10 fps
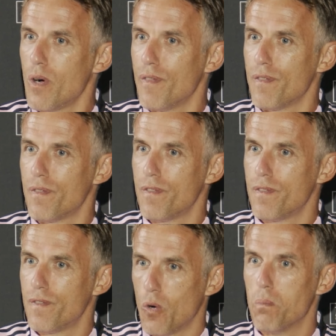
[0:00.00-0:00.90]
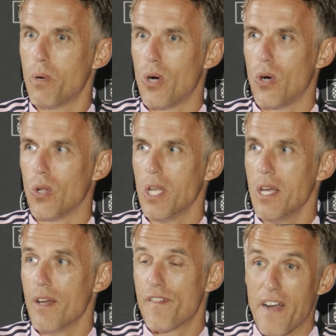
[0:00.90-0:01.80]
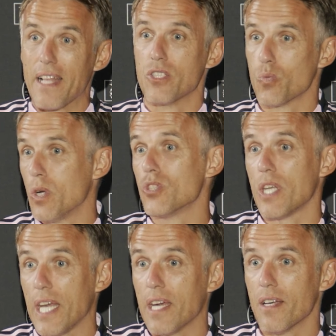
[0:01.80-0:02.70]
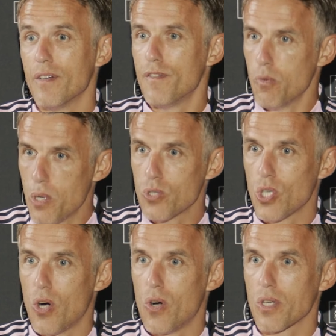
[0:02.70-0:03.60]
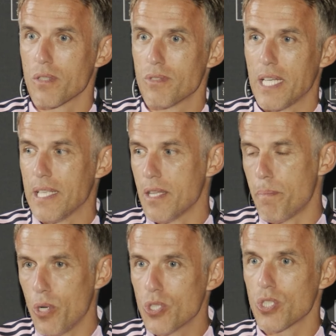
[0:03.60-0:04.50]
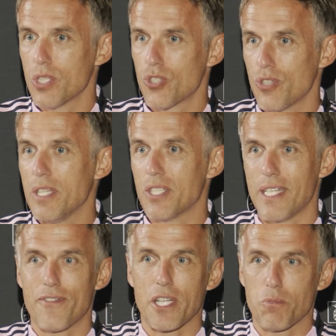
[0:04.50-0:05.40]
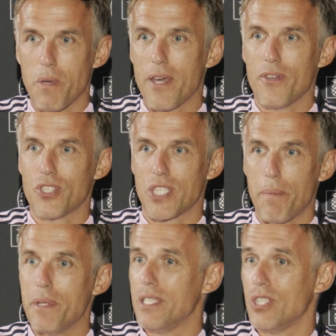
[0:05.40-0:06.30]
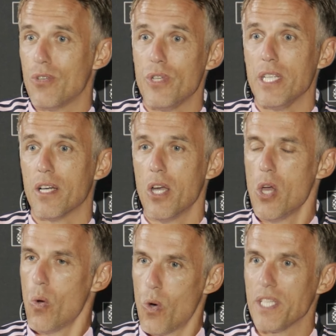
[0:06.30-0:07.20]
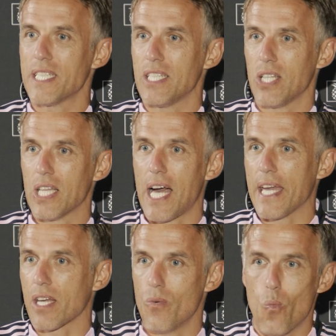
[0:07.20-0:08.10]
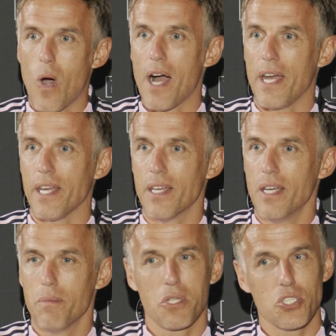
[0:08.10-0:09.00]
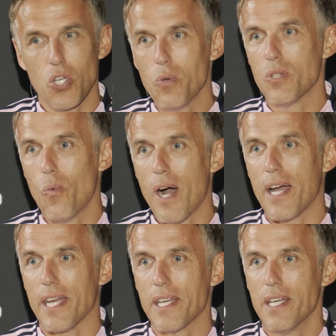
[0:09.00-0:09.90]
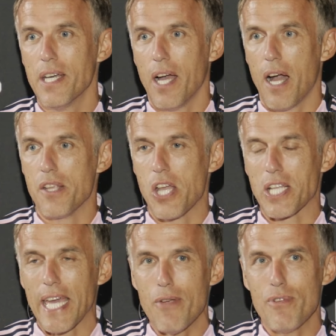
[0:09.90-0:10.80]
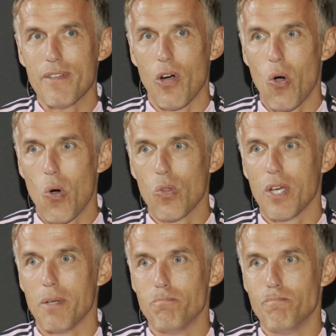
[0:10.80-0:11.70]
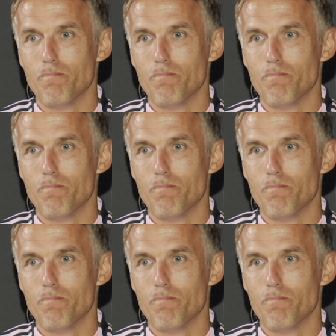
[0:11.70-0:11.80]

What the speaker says: what football fans want to hear. Football talk, telling the person on the street that's never experienced stepping into the arena what it's actually like and why, because there's always a why, and get rid of all the